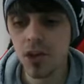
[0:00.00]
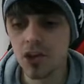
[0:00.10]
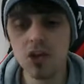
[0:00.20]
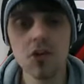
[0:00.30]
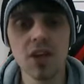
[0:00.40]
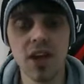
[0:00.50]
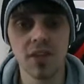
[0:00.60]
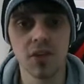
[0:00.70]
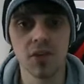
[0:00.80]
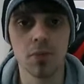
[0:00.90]
use that
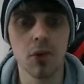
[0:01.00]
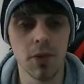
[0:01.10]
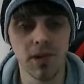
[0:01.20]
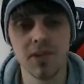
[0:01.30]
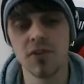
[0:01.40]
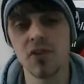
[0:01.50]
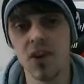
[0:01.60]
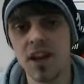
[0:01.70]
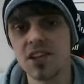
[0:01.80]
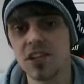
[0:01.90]
to support myself
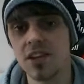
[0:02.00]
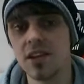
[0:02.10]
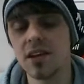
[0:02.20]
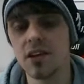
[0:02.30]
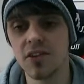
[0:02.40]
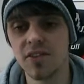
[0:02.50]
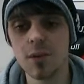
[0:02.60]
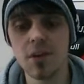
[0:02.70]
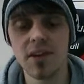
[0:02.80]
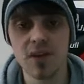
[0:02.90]
financially, you know,
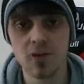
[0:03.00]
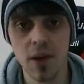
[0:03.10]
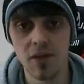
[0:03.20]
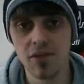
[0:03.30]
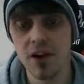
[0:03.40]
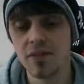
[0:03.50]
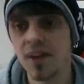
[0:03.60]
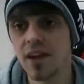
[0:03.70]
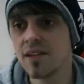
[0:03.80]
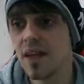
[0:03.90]
set myself back 5
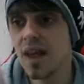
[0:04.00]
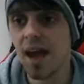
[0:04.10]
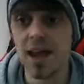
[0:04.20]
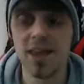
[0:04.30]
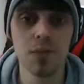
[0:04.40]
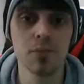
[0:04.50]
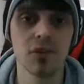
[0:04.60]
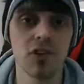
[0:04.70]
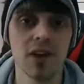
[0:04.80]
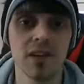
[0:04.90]
days, and then
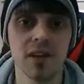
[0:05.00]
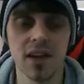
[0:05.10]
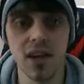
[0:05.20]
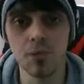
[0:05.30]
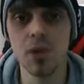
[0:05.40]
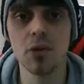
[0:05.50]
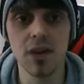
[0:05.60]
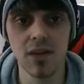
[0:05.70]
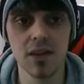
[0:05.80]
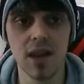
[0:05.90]
progress and keep
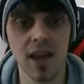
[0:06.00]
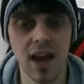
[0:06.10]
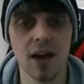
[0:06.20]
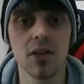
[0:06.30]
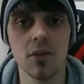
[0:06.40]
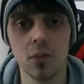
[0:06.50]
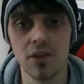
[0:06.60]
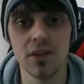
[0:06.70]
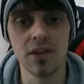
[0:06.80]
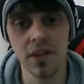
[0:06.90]
building the account and
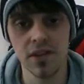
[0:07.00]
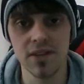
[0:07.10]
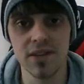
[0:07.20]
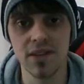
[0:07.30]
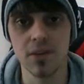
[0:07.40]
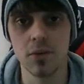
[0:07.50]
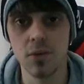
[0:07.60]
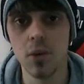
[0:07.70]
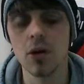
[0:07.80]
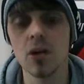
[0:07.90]
within inside the system
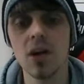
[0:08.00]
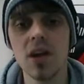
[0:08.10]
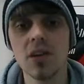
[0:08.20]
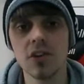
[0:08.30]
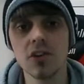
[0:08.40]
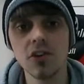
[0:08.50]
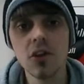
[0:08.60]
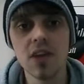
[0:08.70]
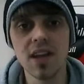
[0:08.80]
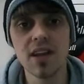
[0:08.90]
as well. So you
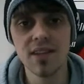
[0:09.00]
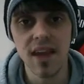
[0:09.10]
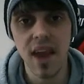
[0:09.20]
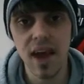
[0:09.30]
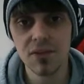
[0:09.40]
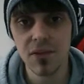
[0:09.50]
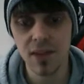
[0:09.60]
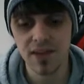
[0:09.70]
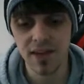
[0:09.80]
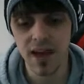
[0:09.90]
don't need to have
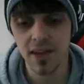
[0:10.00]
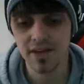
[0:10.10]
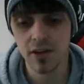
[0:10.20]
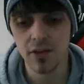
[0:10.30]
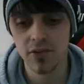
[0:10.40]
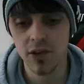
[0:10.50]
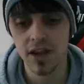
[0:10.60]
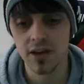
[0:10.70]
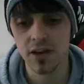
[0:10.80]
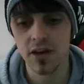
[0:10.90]
this as
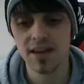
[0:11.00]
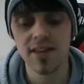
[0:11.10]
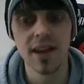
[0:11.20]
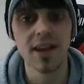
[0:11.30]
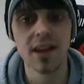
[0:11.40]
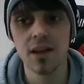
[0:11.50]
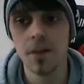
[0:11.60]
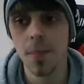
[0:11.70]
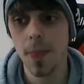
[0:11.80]
like a daily